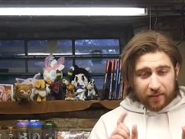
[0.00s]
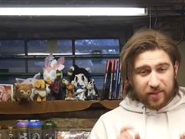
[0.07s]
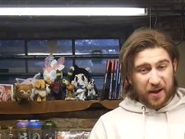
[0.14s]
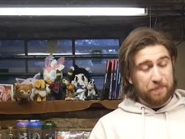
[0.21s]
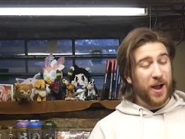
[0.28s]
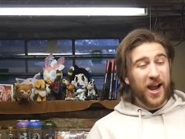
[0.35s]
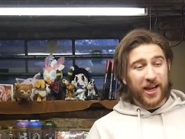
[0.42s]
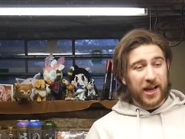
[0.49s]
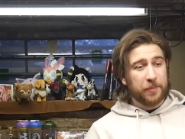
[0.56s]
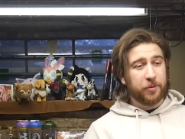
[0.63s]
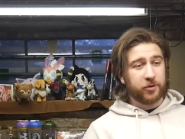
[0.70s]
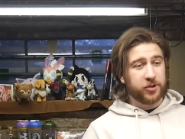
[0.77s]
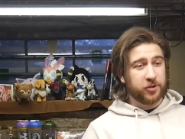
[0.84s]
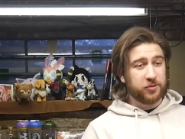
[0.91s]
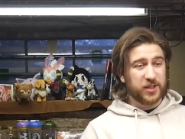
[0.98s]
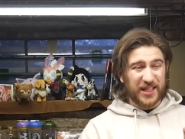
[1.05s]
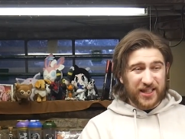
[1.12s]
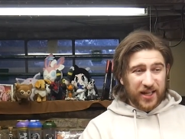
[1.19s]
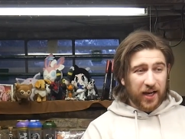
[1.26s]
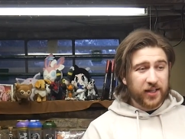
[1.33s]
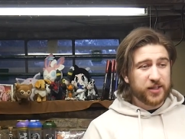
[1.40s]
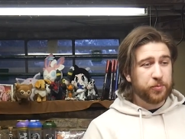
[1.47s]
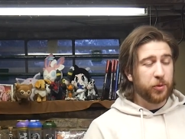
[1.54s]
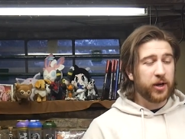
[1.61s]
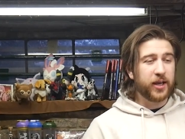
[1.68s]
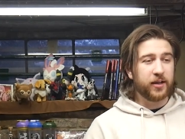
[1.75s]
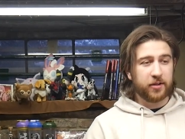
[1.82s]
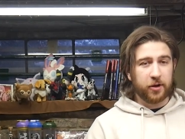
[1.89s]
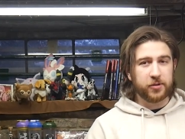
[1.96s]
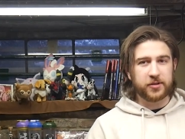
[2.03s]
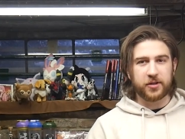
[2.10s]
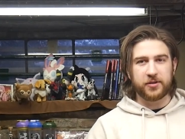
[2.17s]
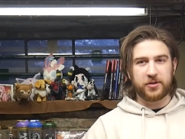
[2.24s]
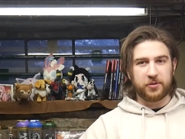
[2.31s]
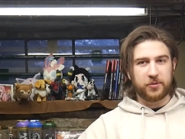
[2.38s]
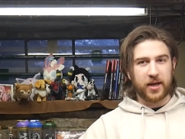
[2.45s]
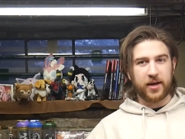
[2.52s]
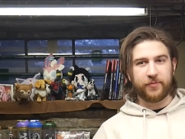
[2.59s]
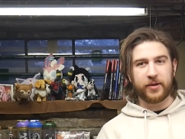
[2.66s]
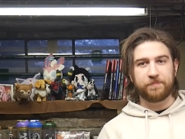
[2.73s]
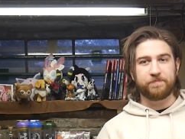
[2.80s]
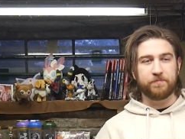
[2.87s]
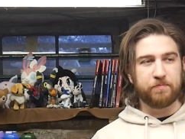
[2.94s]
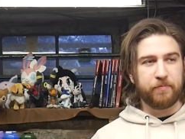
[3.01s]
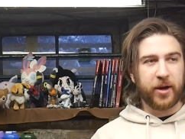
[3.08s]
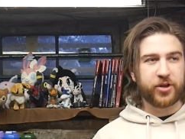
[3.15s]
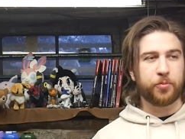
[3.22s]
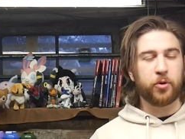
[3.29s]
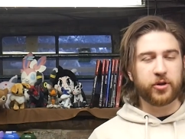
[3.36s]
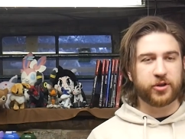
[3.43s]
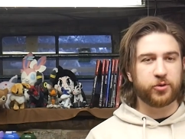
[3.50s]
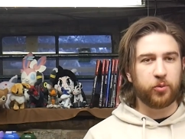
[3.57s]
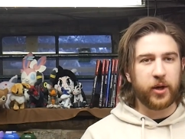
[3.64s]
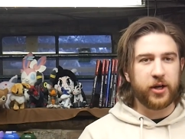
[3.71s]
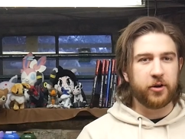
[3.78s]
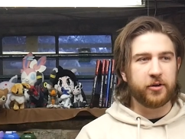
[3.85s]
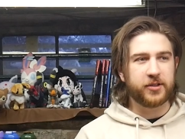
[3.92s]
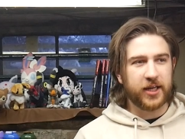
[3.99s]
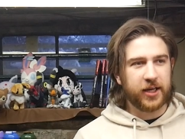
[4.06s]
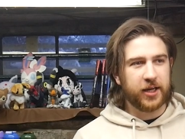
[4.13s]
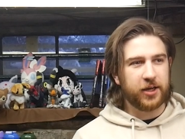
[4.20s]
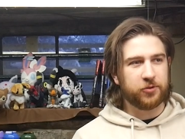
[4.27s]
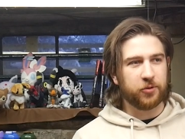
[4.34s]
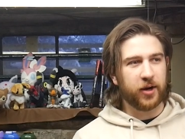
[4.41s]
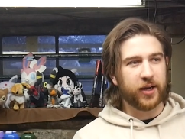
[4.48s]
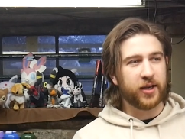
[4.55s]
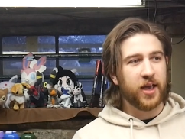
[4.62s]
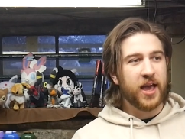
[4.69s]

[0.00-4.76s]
that pineapple juice does bring it closer to kind of a much more sweeter tiki drink.